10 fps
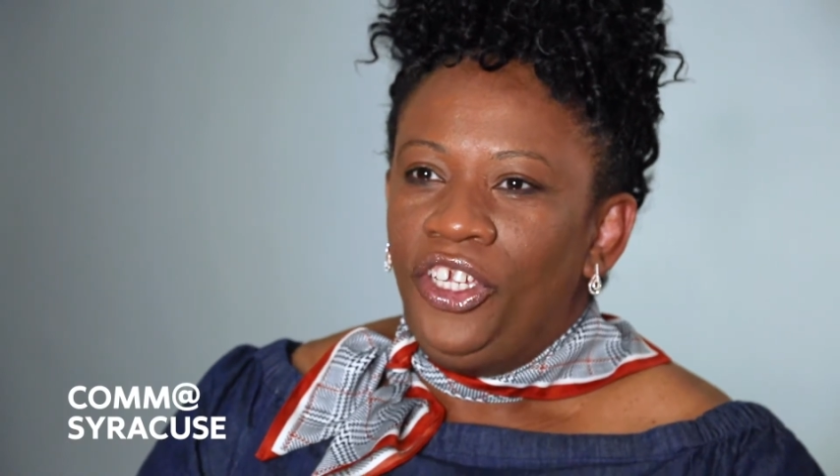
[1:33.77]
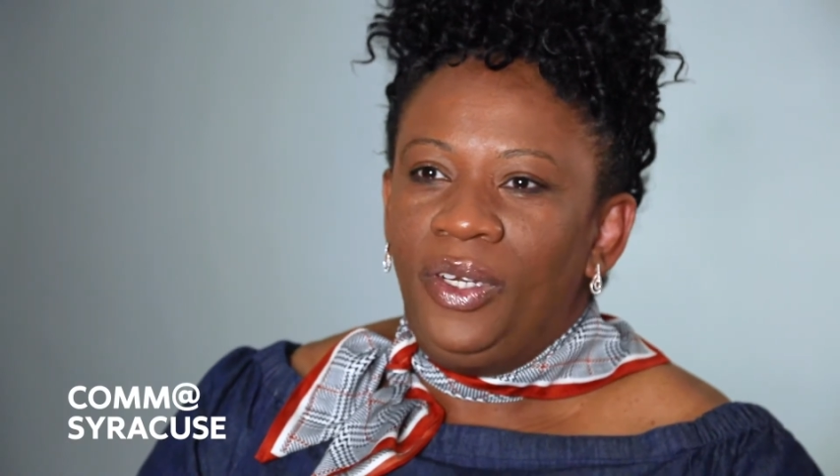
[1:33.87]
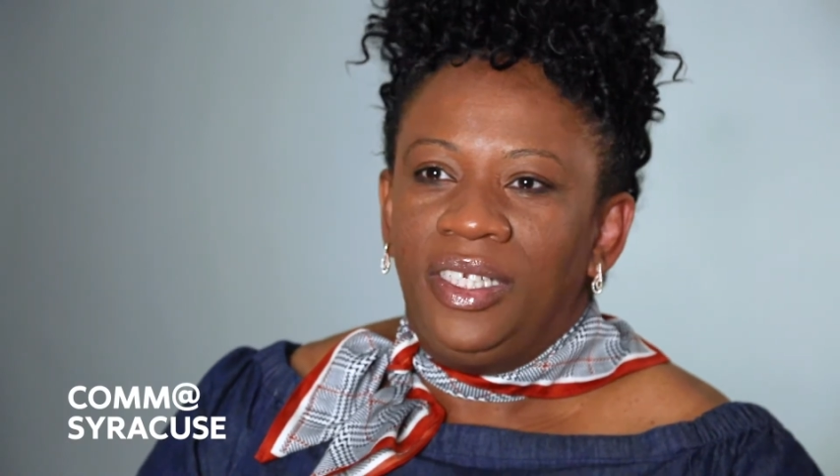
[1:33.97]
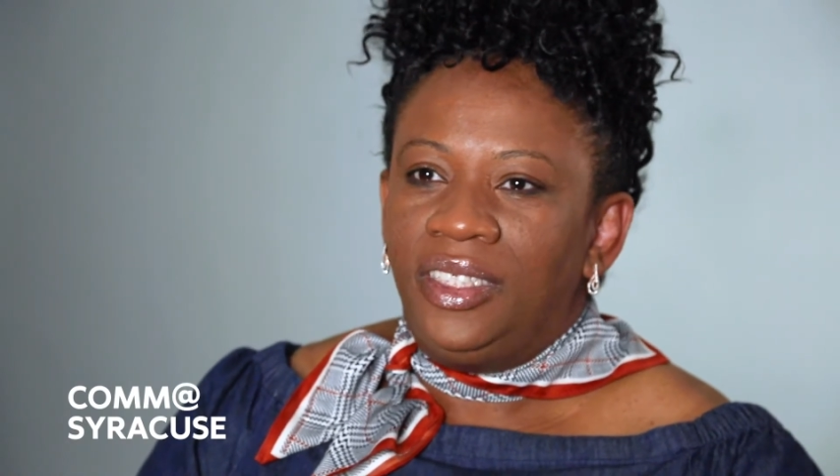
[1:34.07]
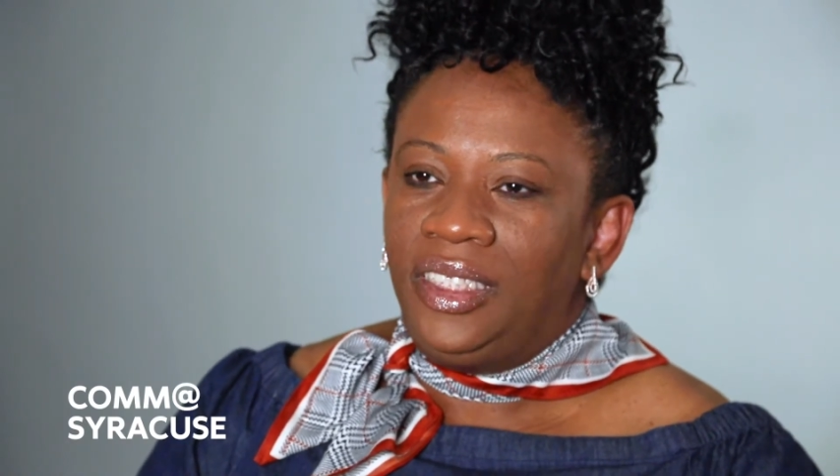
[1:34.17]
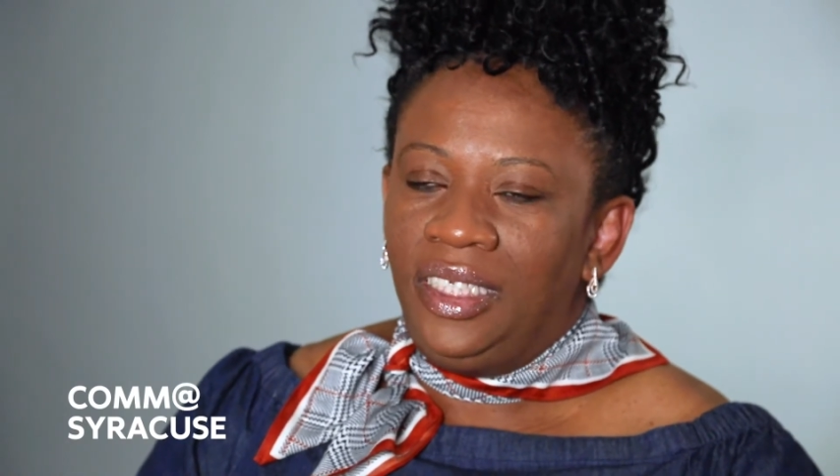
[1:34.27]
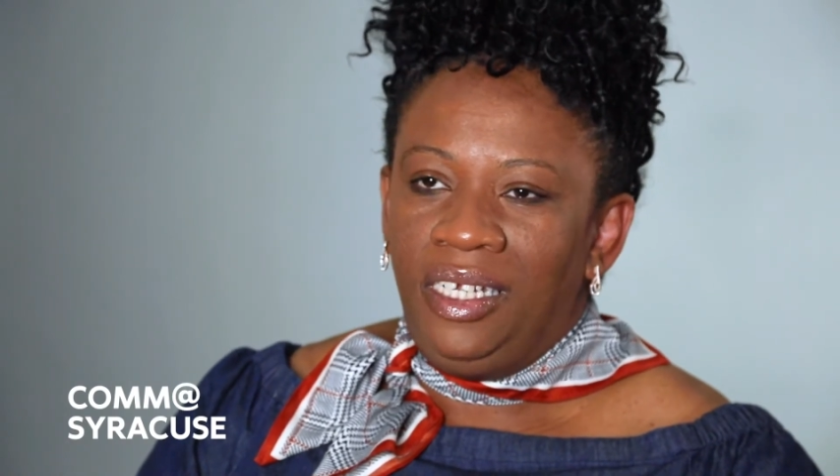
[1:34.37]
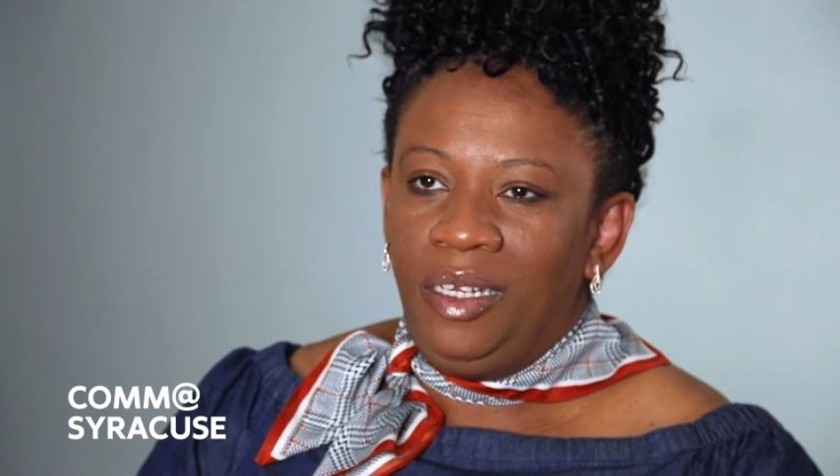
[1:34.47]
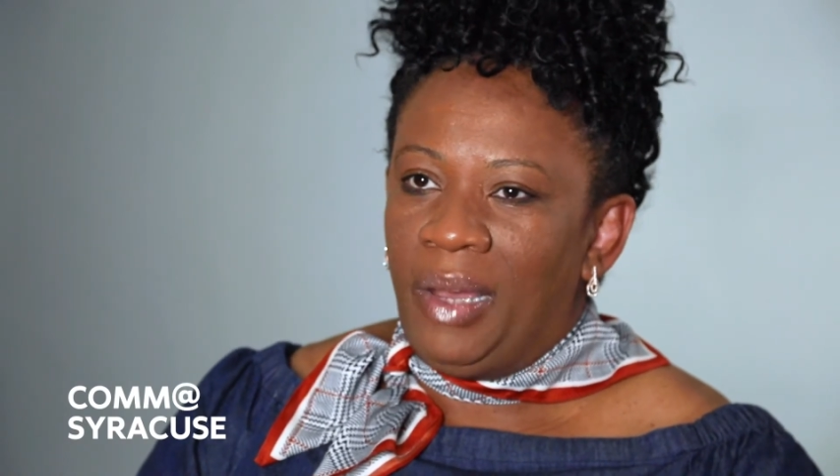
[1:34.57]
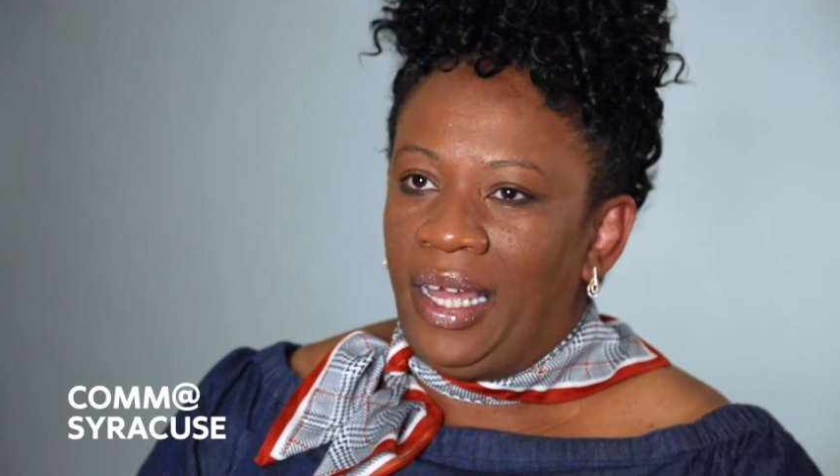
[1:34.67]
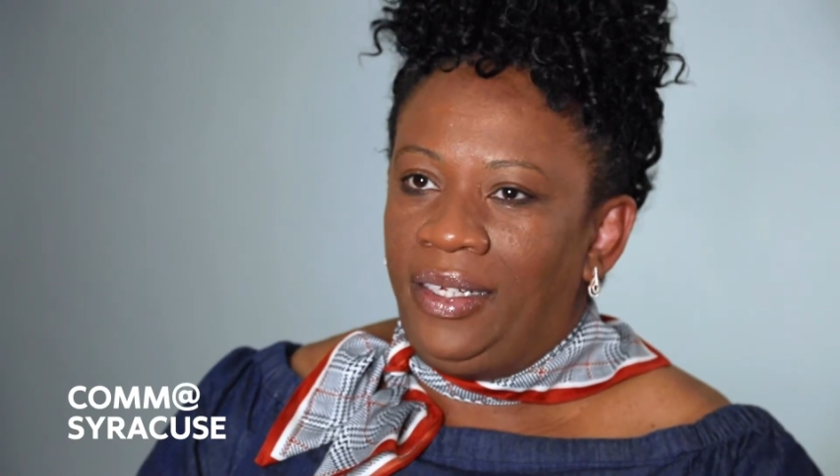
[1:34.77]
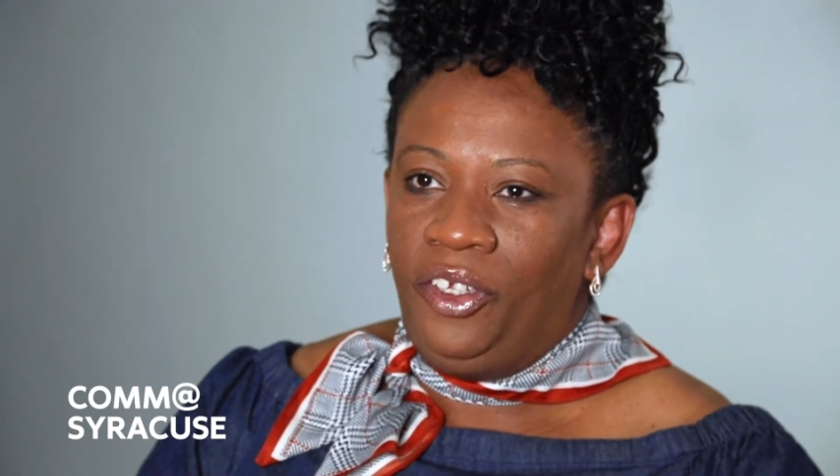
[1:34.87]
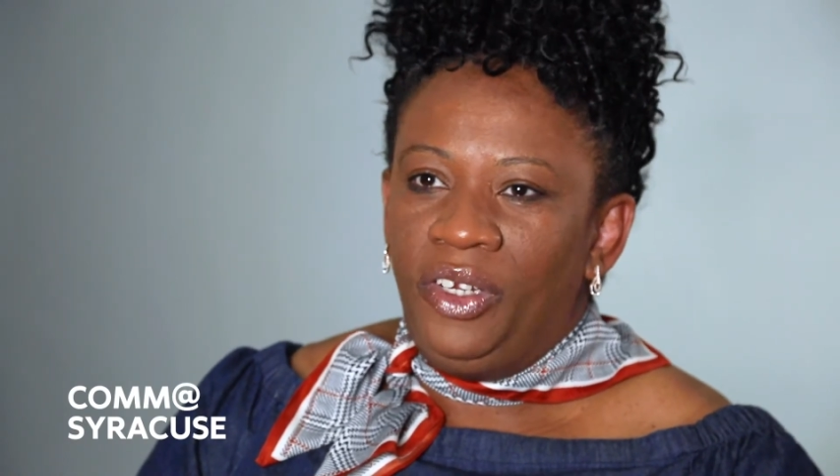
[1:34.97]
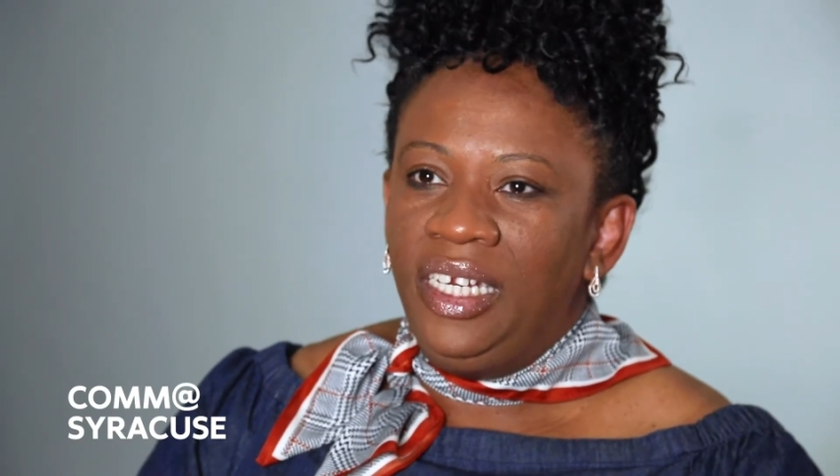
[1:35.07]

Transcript: you didn't see anybody, you